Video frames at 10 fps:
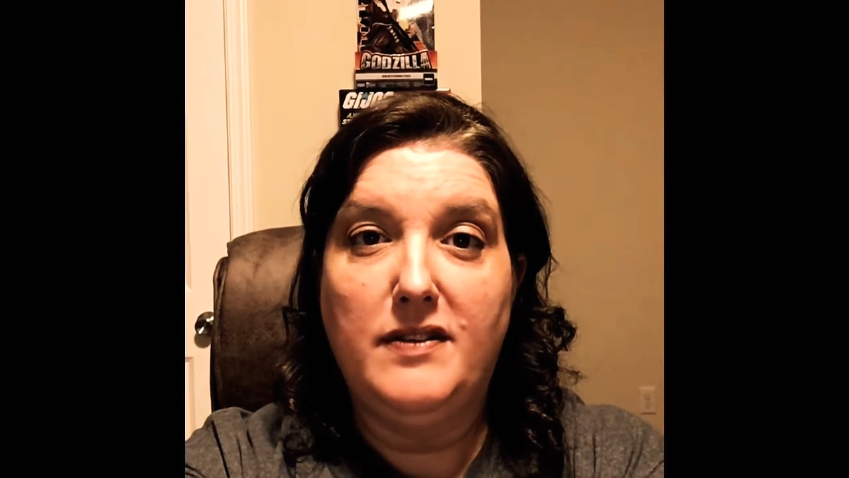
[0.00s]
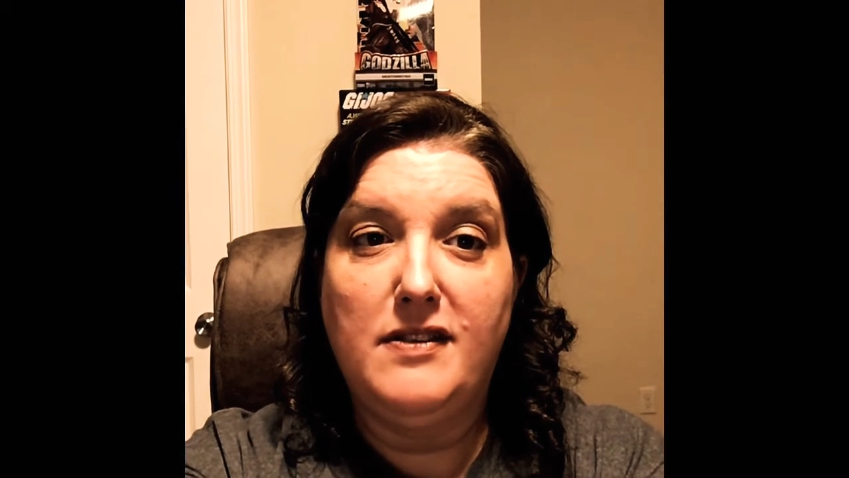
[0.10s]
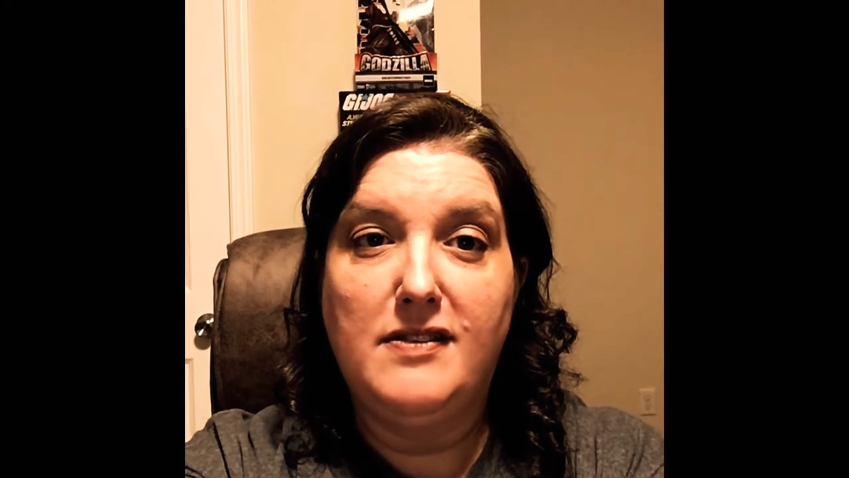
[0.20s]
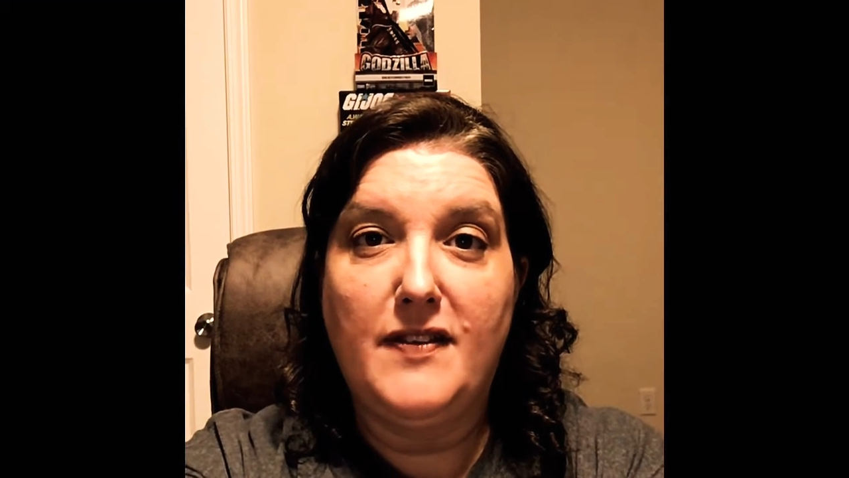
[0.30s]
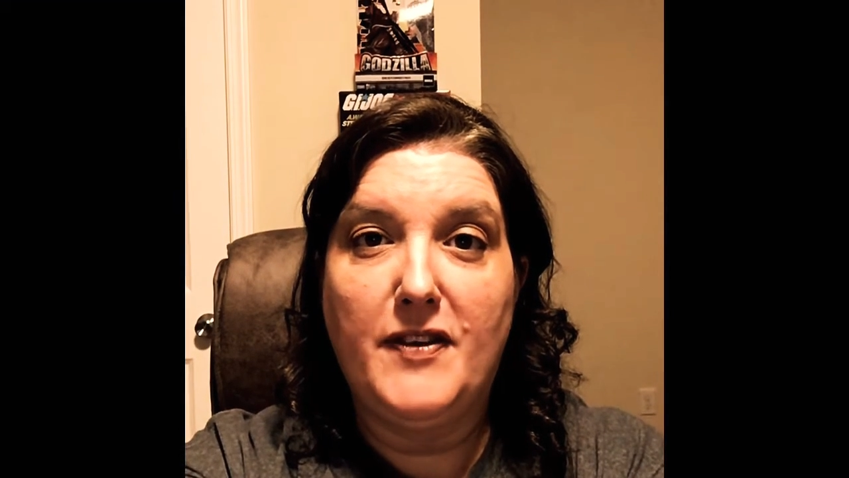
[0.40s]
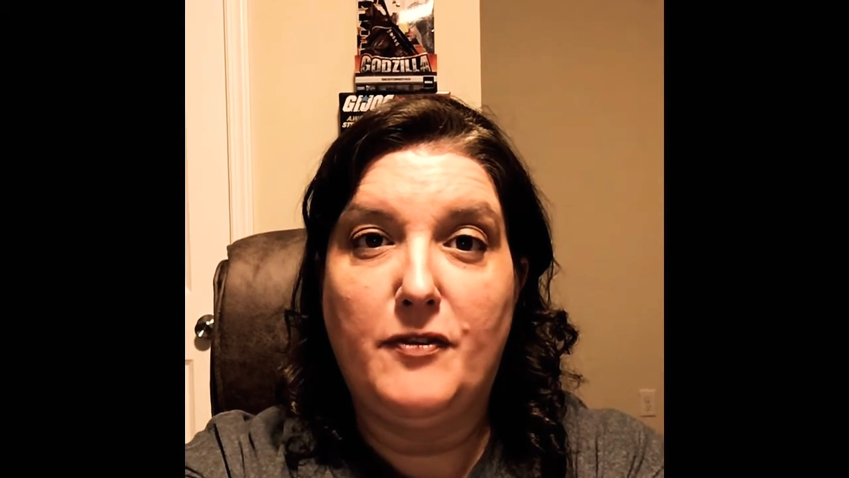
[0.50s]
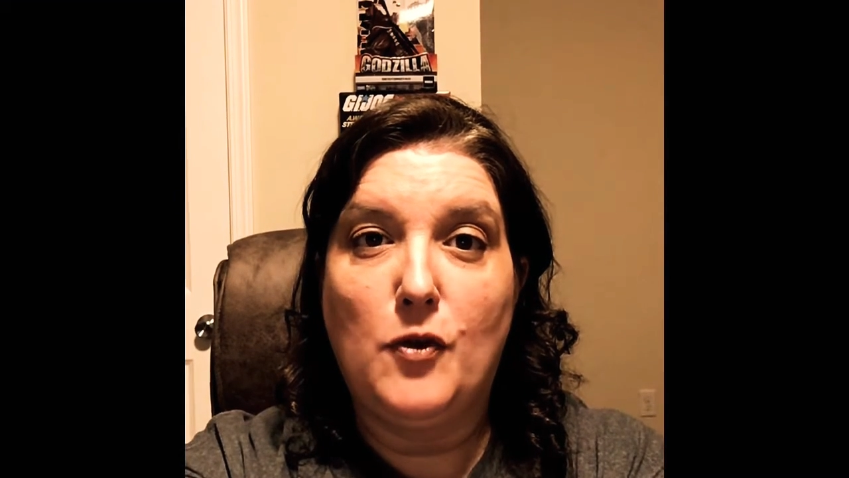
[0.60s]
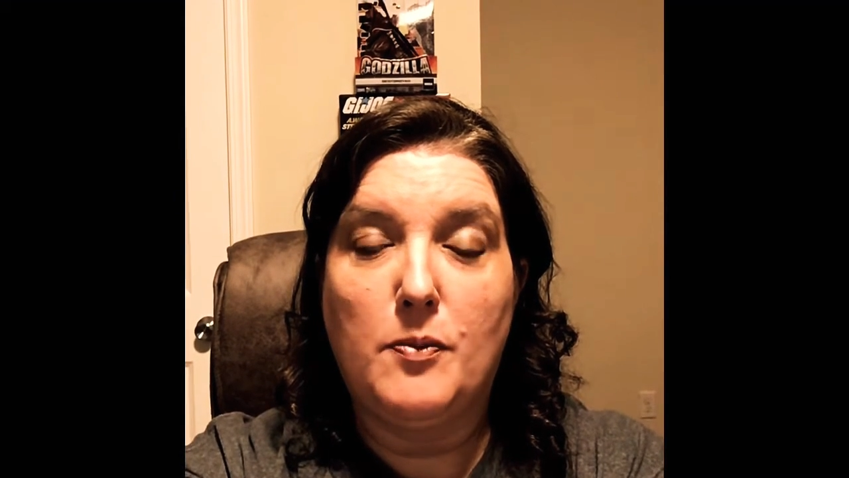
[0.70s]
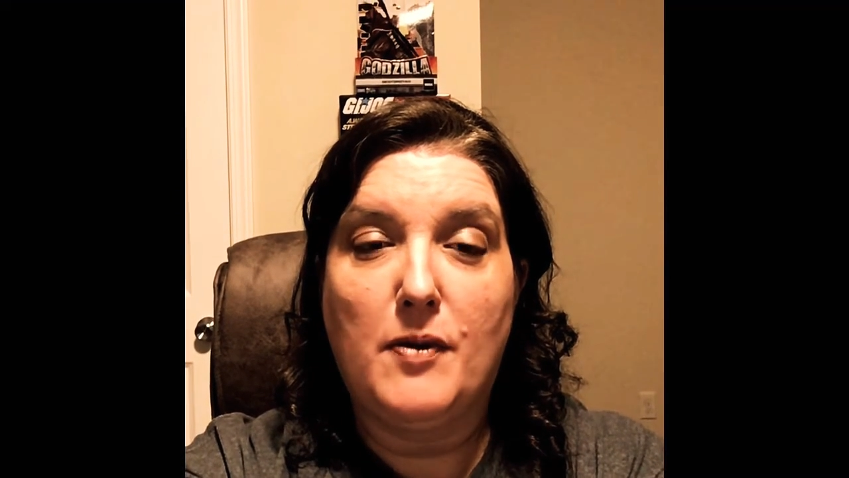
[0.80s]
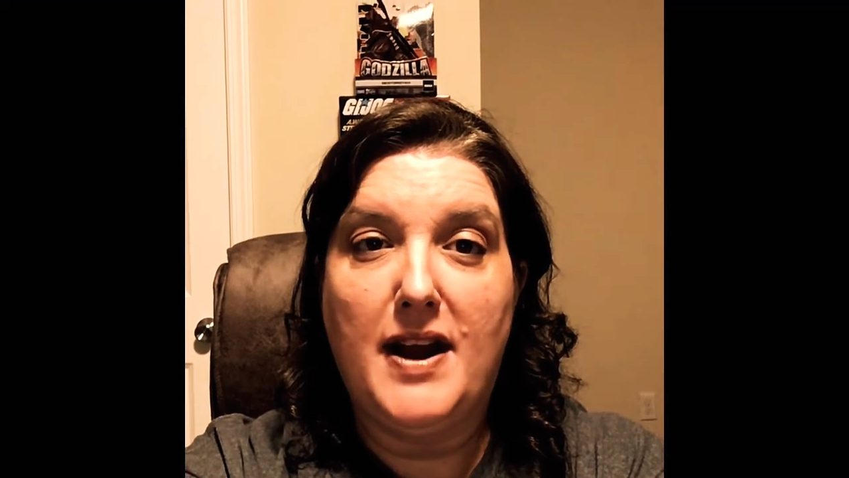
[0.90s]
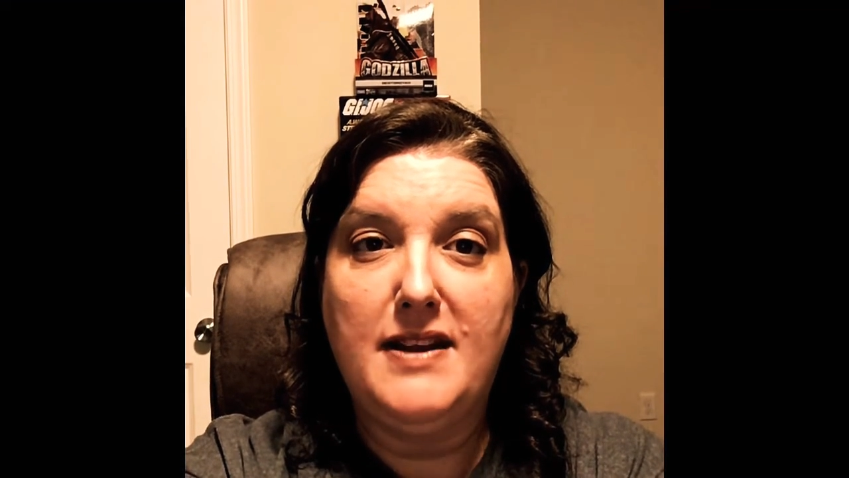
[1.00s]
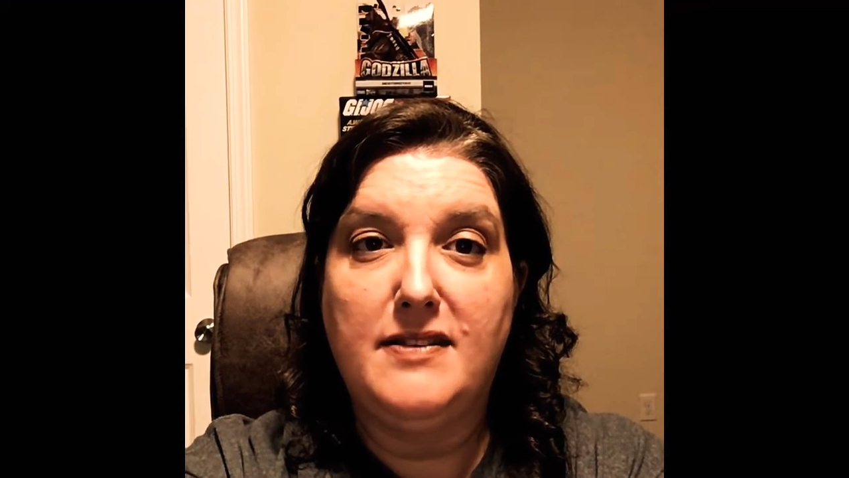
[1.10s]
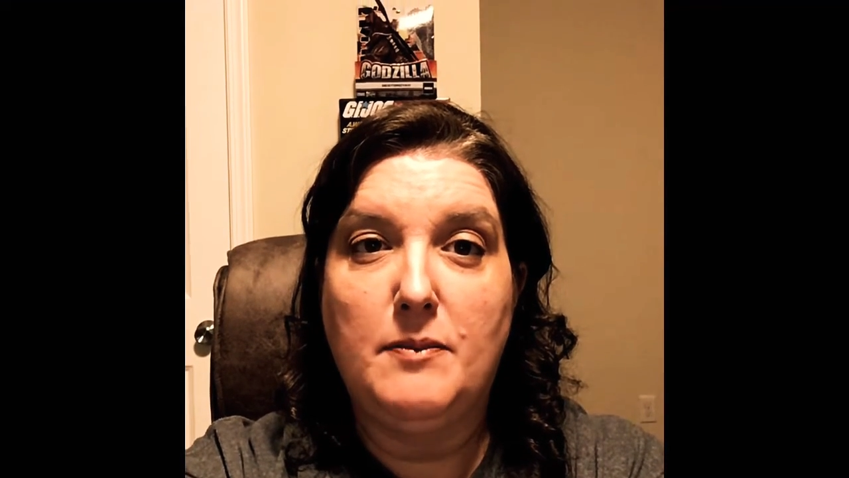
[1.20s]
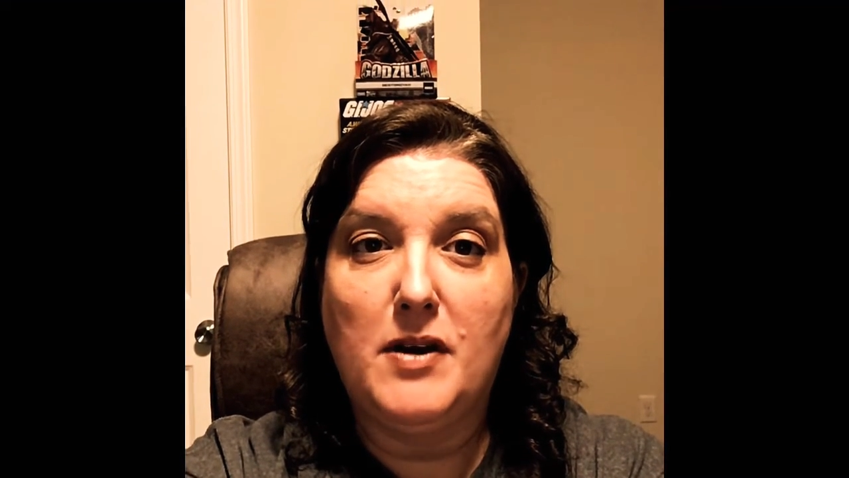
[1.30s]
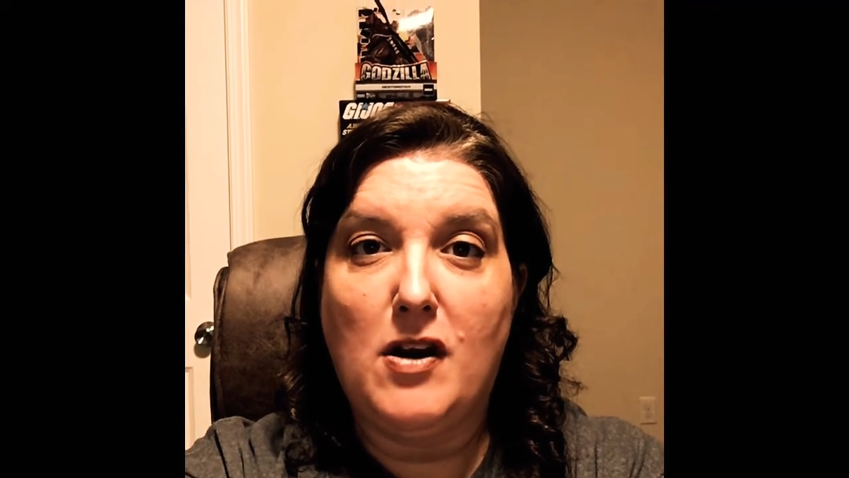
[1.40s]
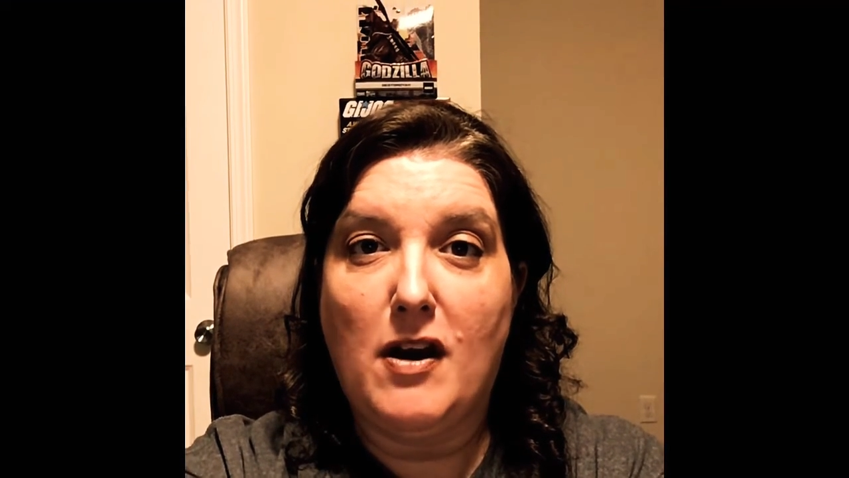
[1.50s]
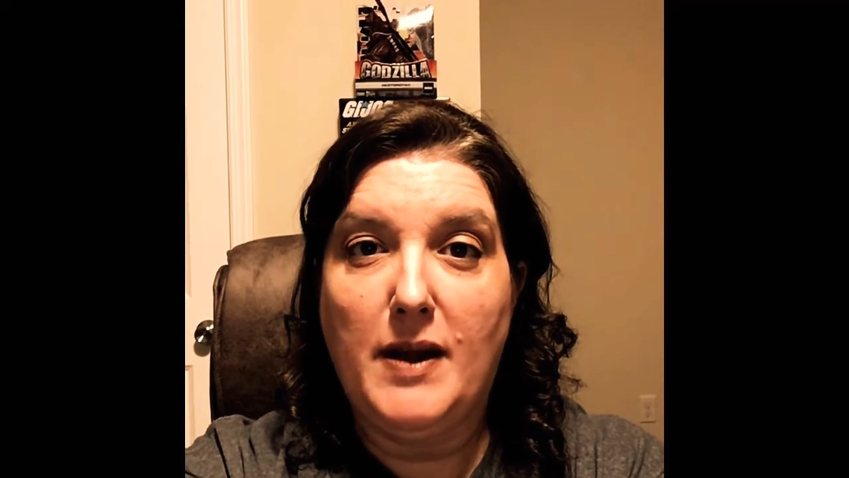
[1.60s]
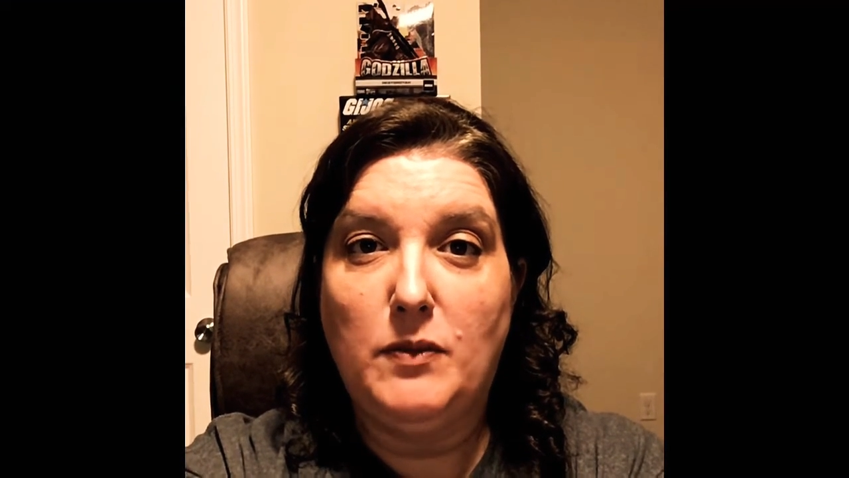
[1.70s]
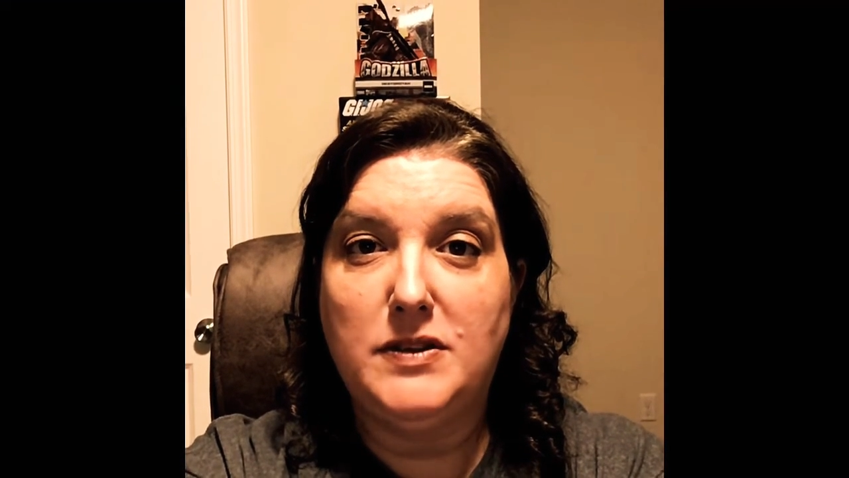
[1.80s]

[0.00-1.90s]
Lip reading: you set the floor price, then Mercari will